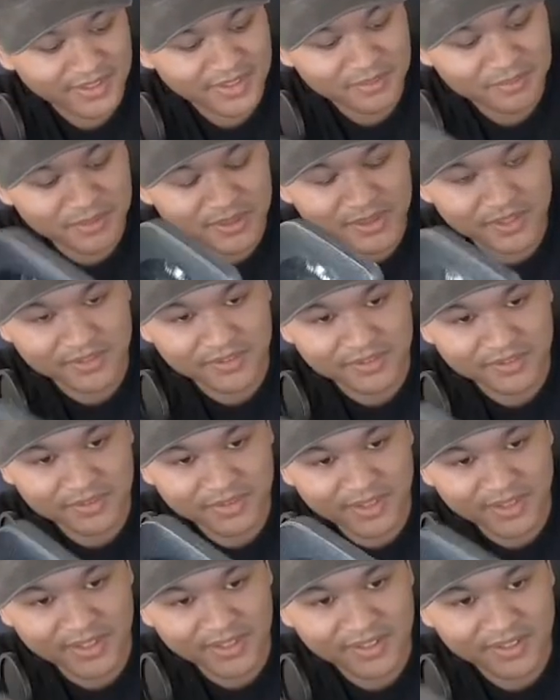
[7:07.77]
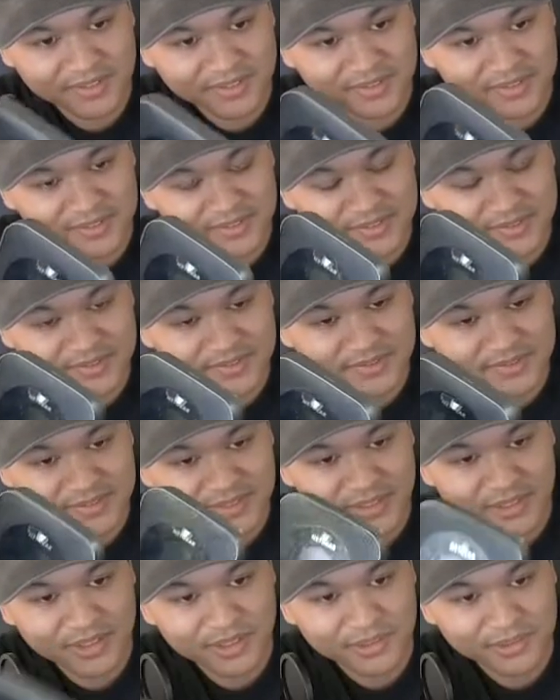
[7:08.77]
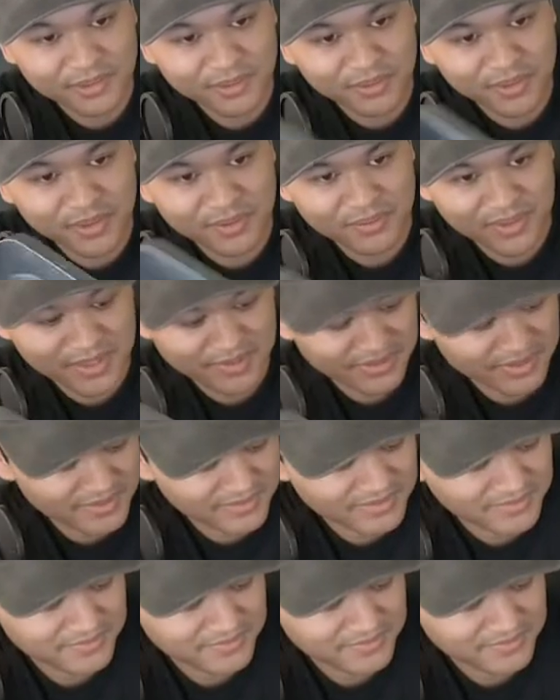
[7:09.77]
because of the, coronavirus.